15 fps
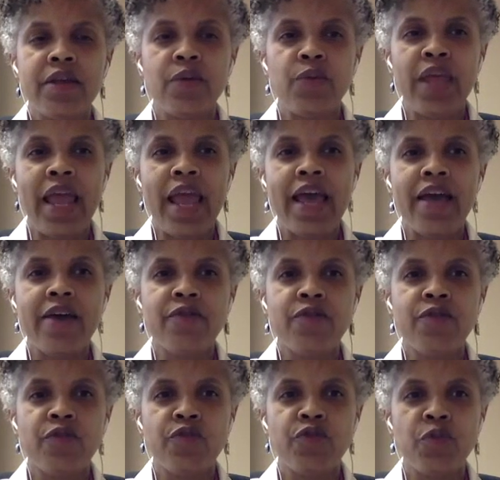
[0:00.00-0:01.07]
that we have
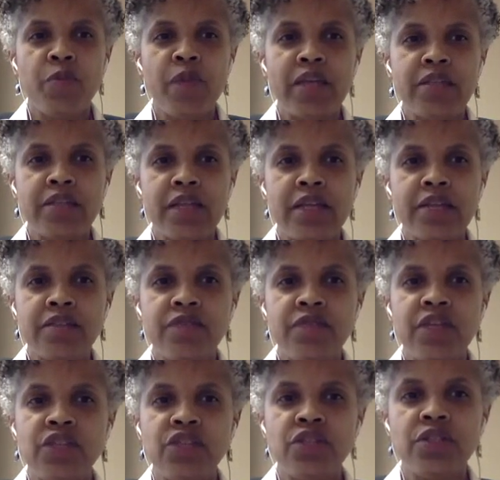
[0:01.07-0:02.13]
for mast cell
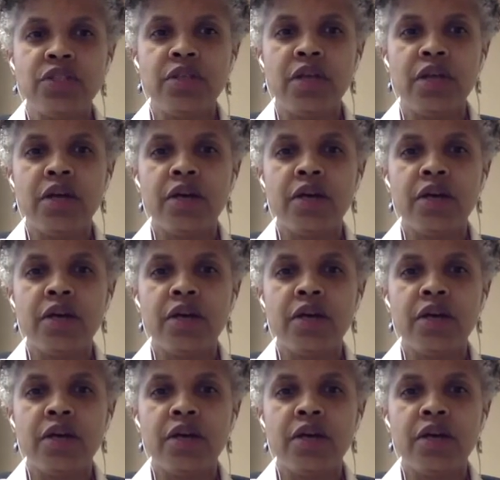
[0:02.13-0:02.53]
activation.